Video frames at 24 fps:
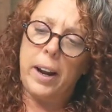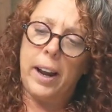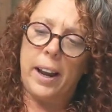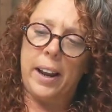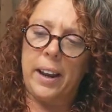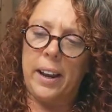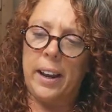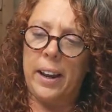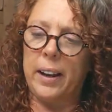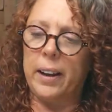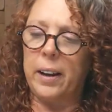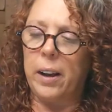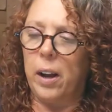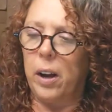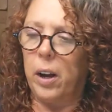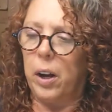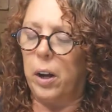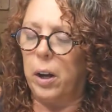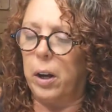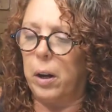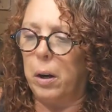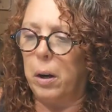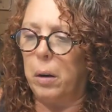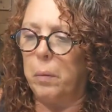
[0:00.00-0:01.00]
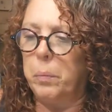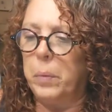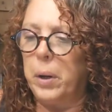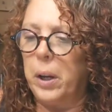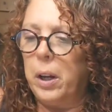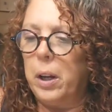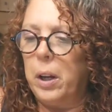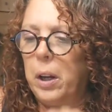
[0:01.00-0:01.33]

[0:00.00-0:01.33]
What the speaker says: and